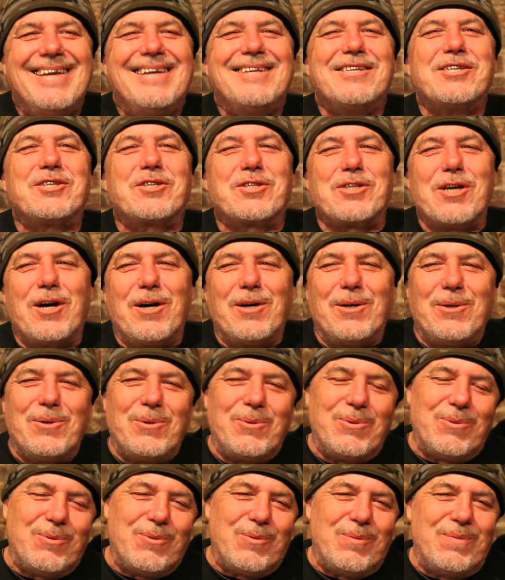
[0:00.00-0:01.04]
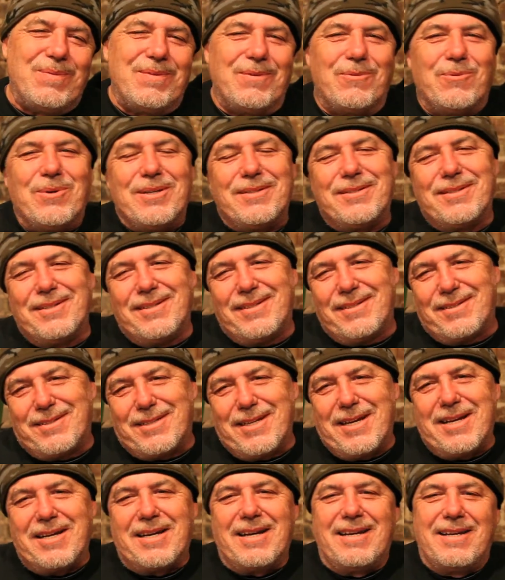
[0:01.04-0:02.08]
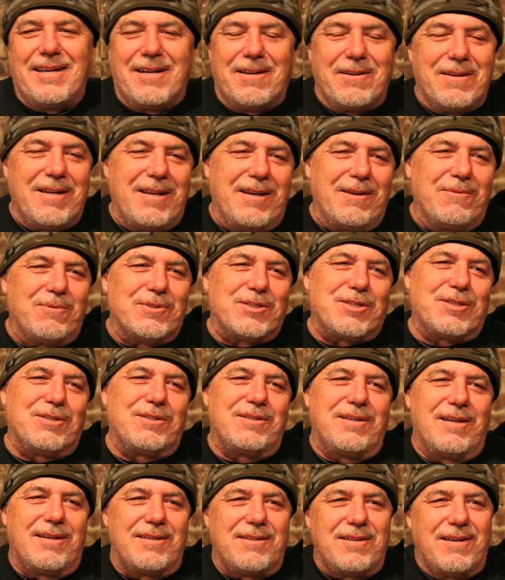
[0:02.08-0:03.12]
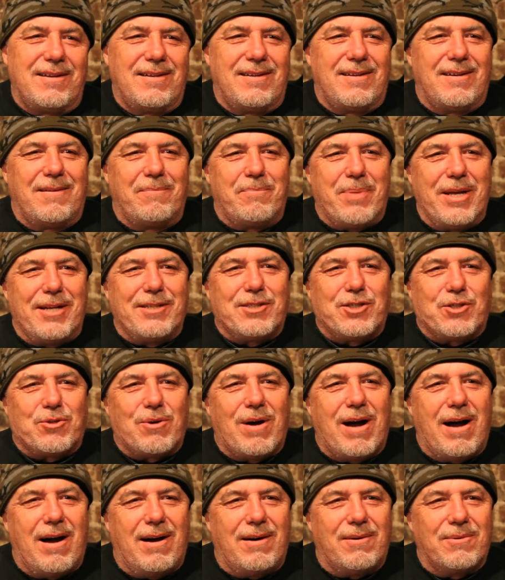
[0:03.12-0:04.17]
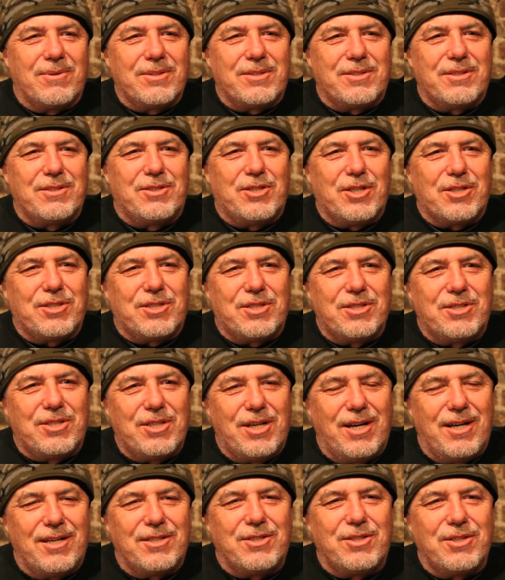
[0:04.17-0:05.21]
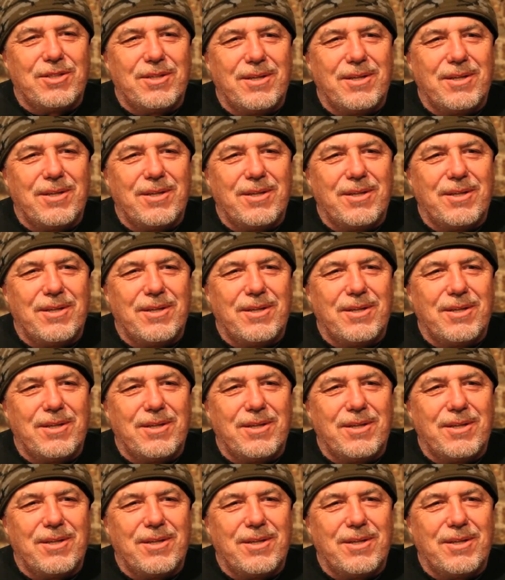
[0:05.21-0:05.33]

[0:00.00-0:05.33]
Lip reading: So when the thing, and it was a bench trial with just a judge,